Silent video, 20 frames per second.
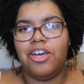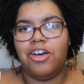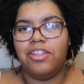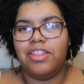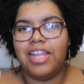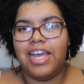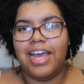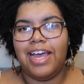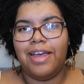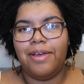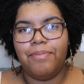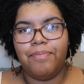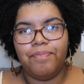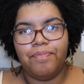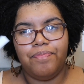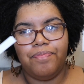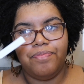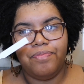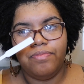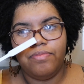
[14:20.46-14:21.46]
on that.
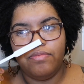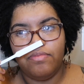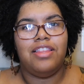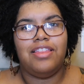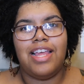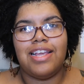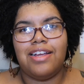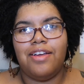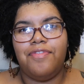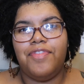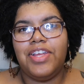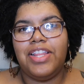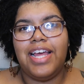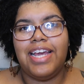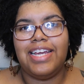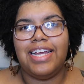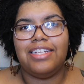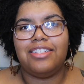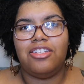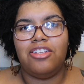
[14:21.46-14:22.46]
Like, I feel
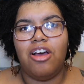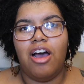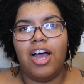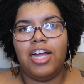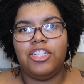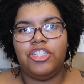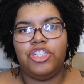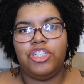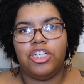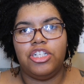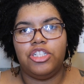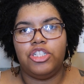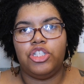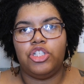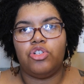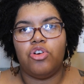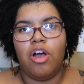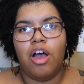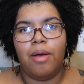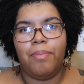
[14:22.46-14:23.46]
like it's not just
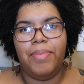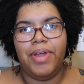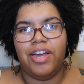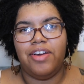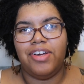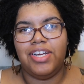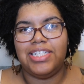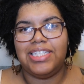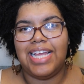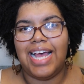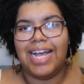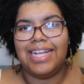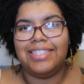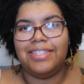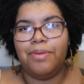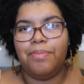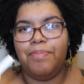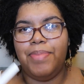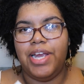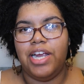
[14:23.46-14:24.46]
strawberries as
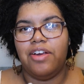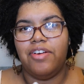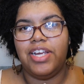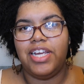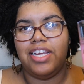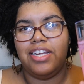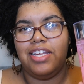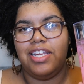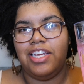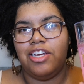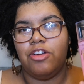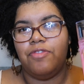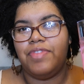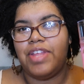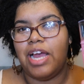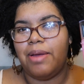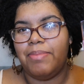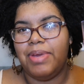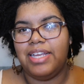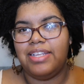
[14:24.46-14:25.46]
the berry in here, if
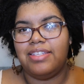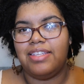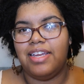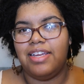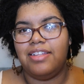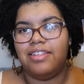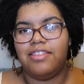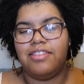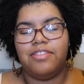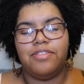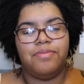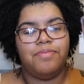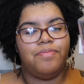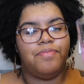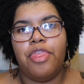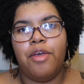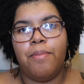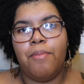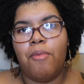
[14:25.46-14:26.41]
that makes sense. The